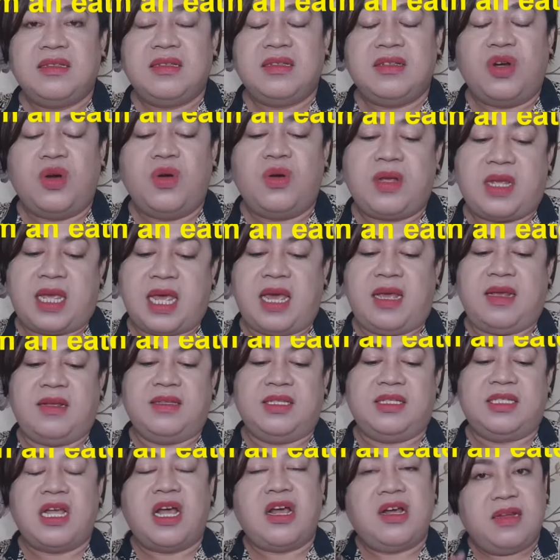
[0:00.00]
Okay,
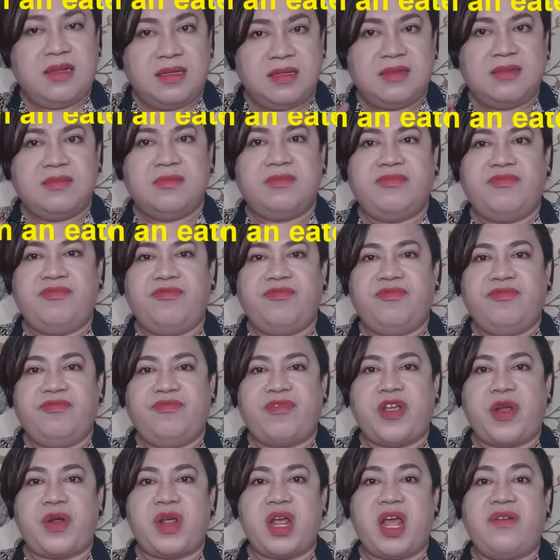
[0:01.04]
so
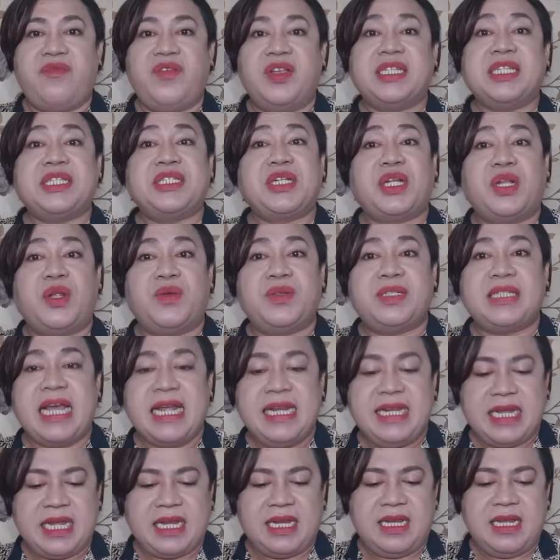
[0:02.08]
very obvious it's
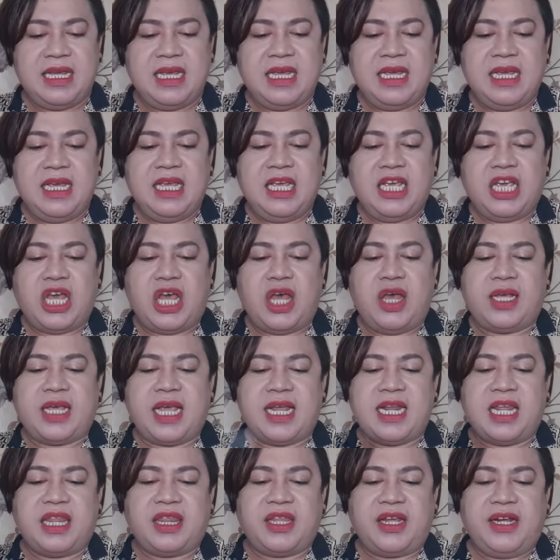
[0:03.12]
closed-ended. Okay,
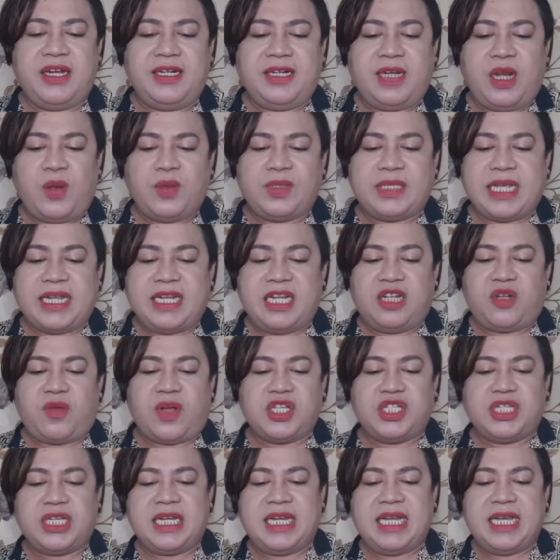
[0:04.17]
the third closed-ended
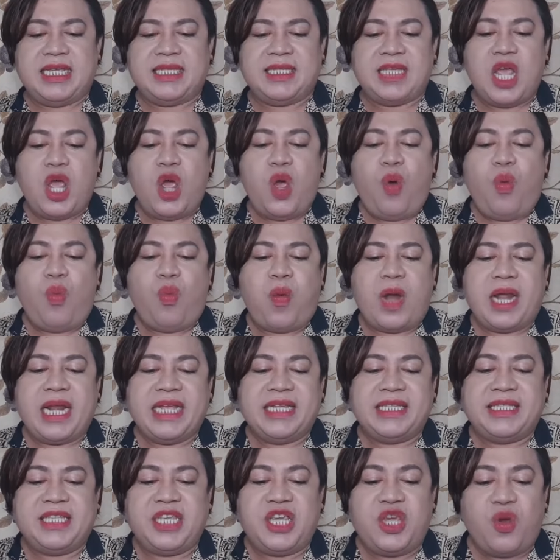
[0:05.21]
question is, what
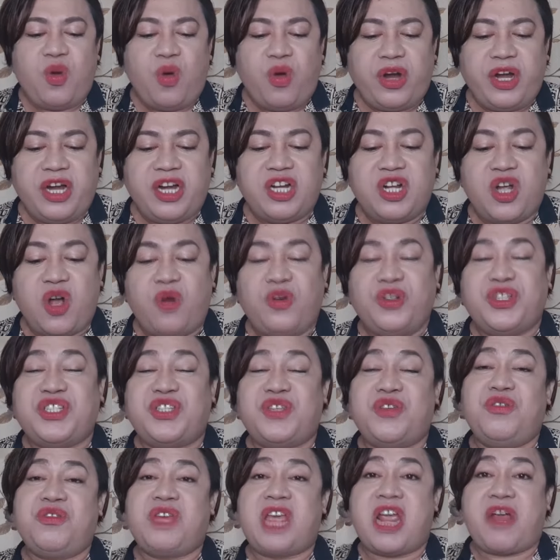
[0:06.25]
is your
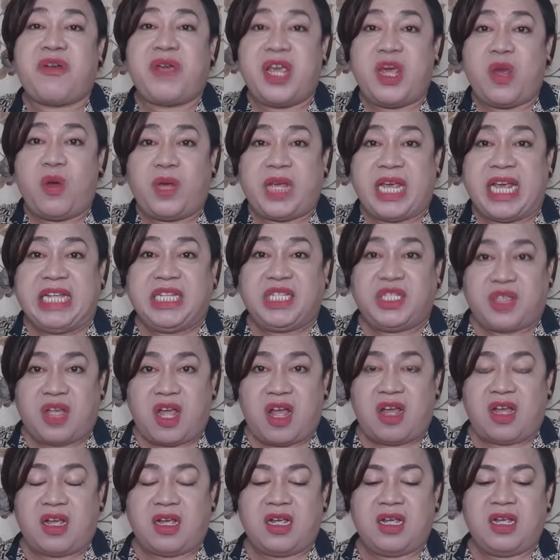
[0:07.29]
go-to karaoke
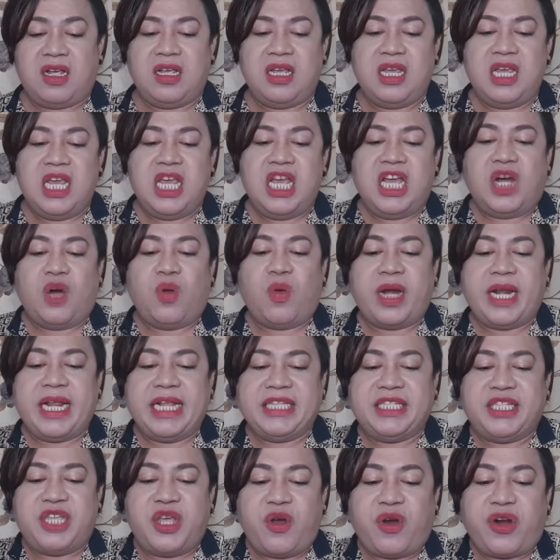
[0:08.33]
song? What
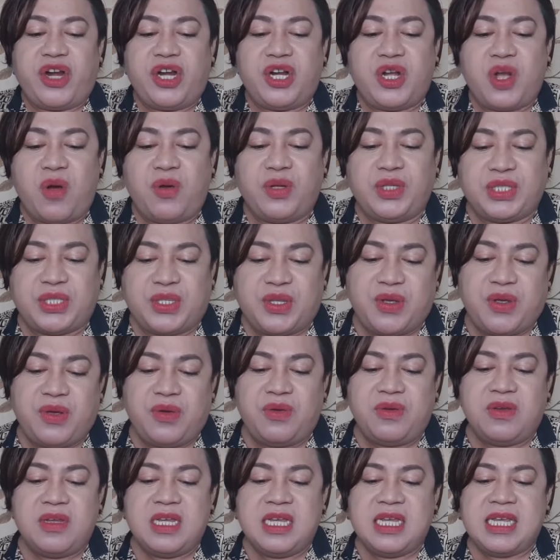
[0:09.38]
is your
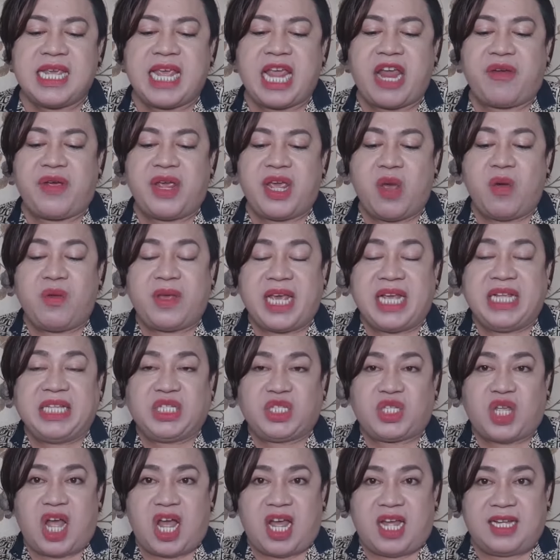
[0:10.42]
go-to karaoke
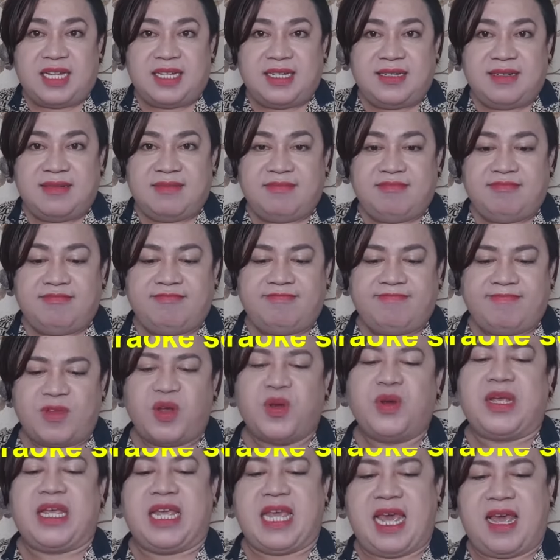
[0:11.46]
song?
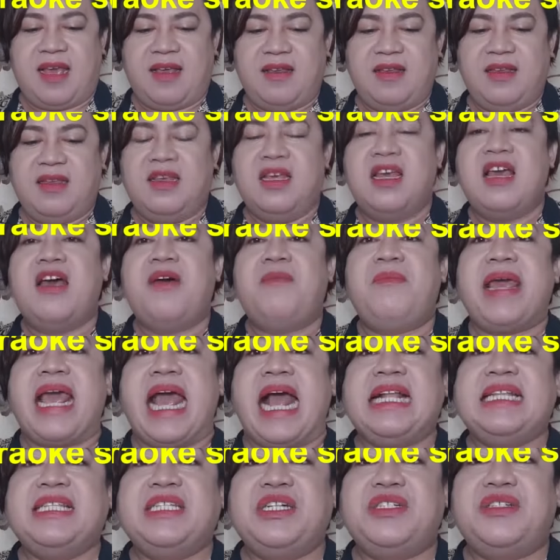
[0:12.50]
Okay. My
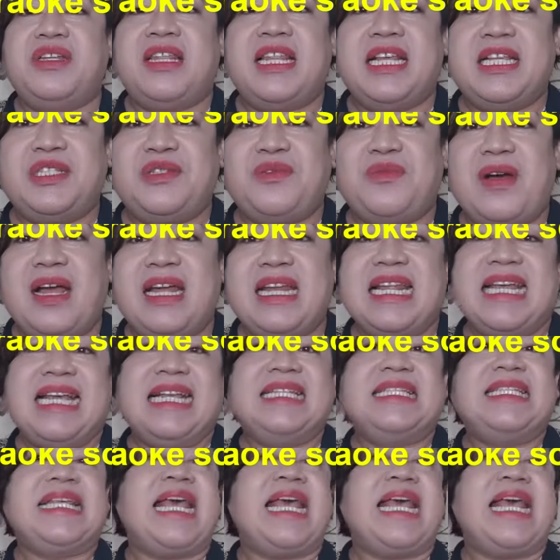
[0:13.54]
answer to this one is